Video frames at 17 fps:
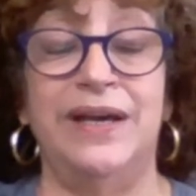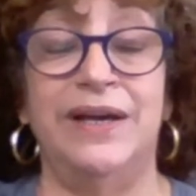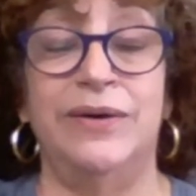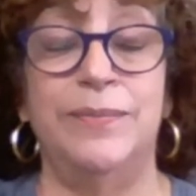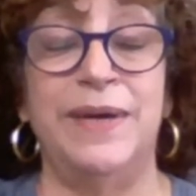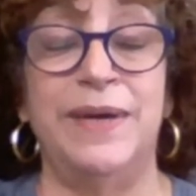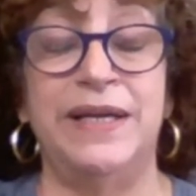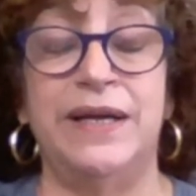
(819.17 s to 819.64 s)

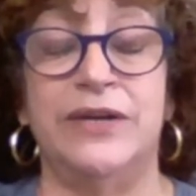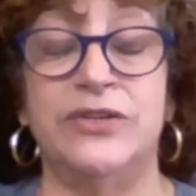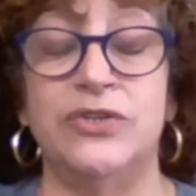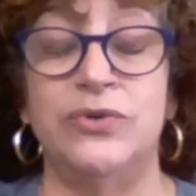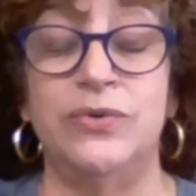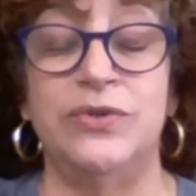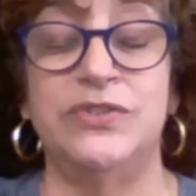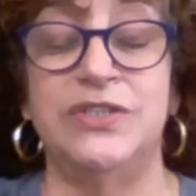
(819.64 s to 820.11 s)
Oh my gosh,
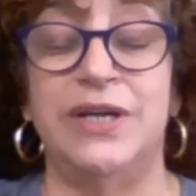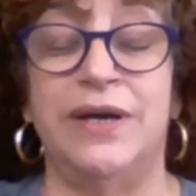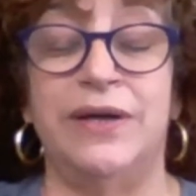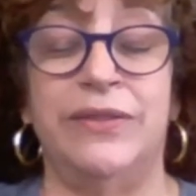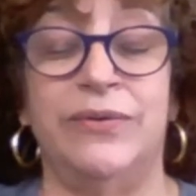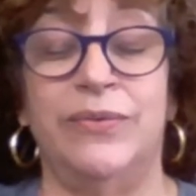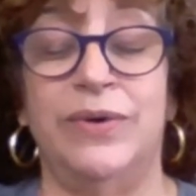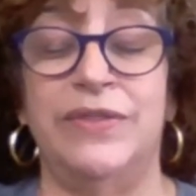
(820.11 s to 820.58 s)
who is the
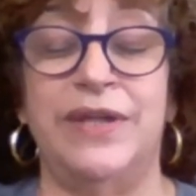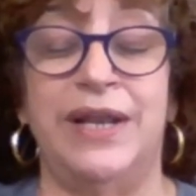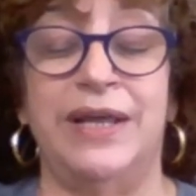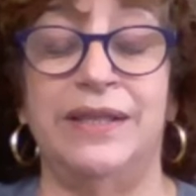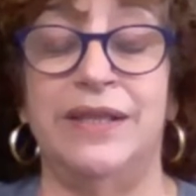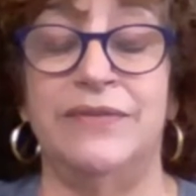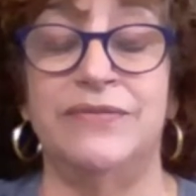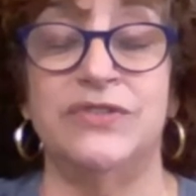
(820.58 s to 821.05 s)
other one that I
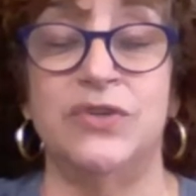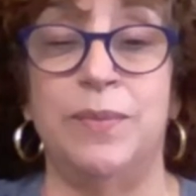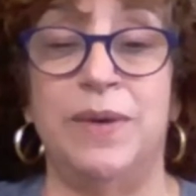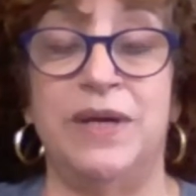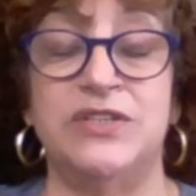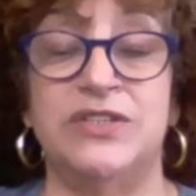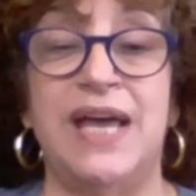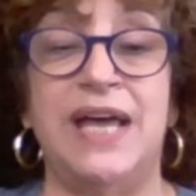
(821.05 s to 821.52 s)
love so
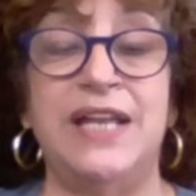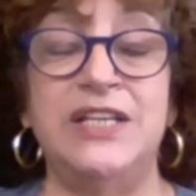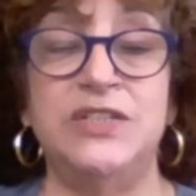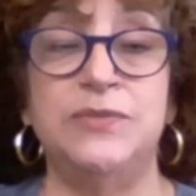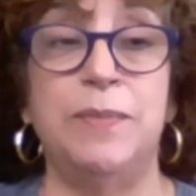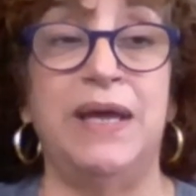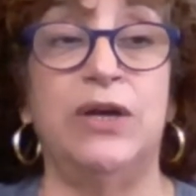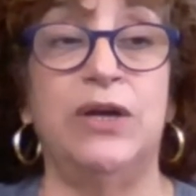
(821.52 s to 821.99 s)
much? That
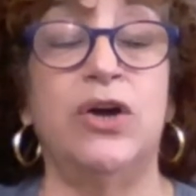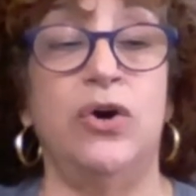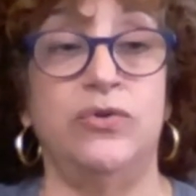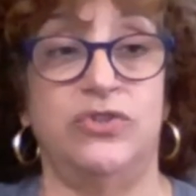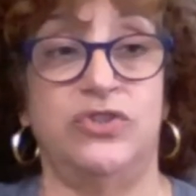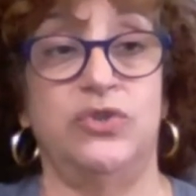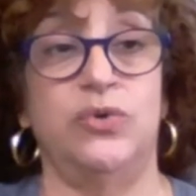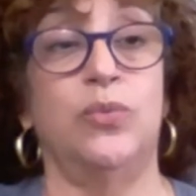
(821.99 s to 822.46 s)
is my
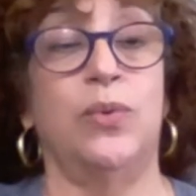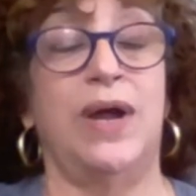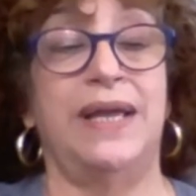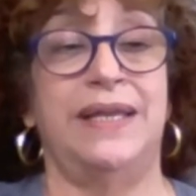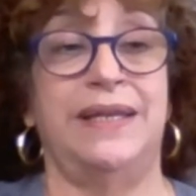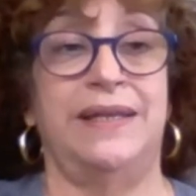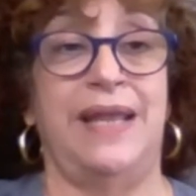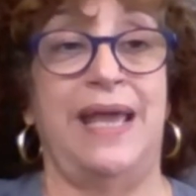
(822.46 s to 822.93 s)
go-to
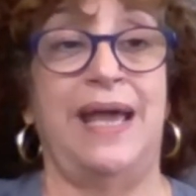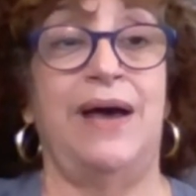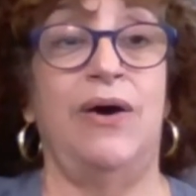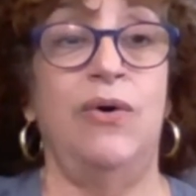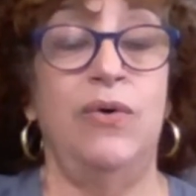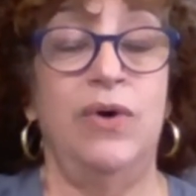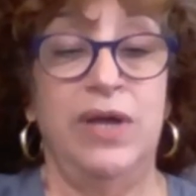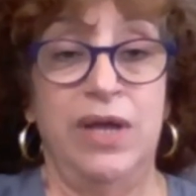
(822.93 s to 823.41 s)
right
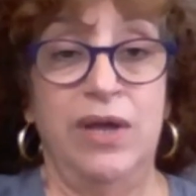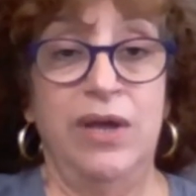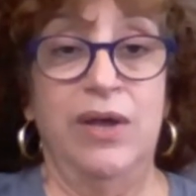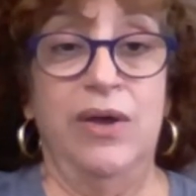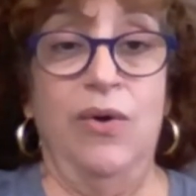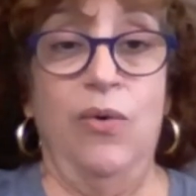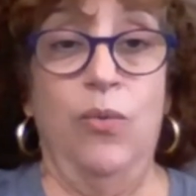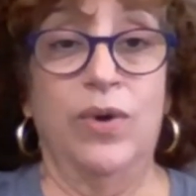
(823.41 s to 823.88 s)
now
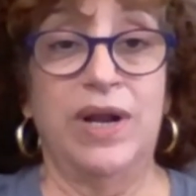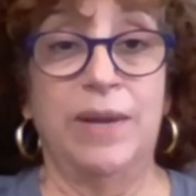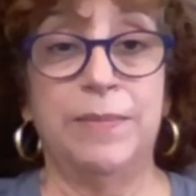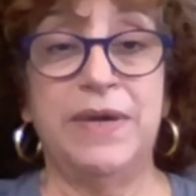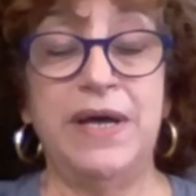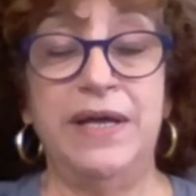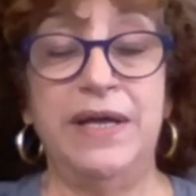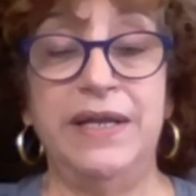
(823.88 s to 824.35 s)
when
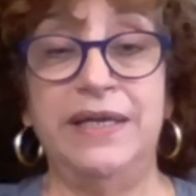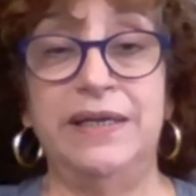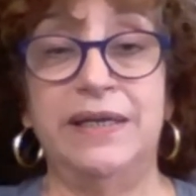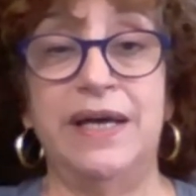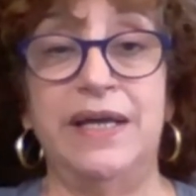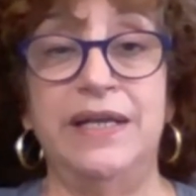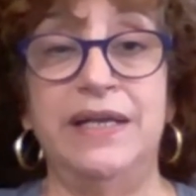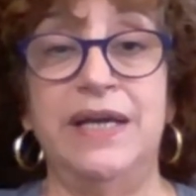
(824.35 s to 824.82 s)
I'm cutting
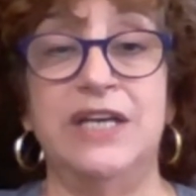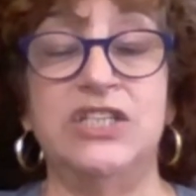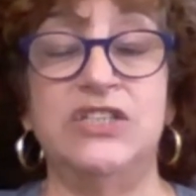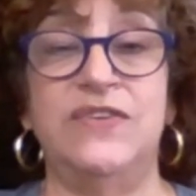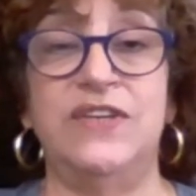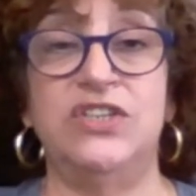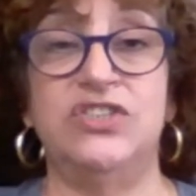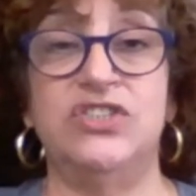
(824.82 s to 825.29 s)

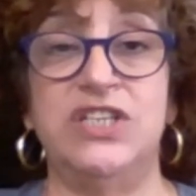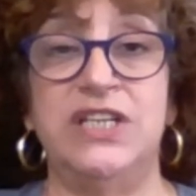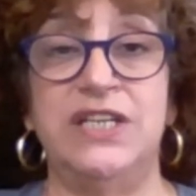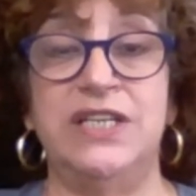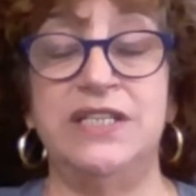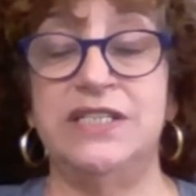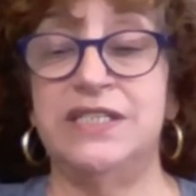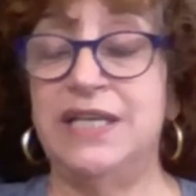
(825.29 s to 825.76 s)
SV
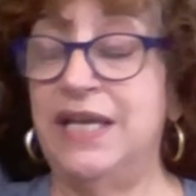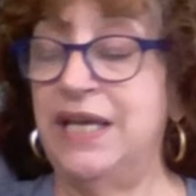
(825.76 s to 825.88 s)
cheese.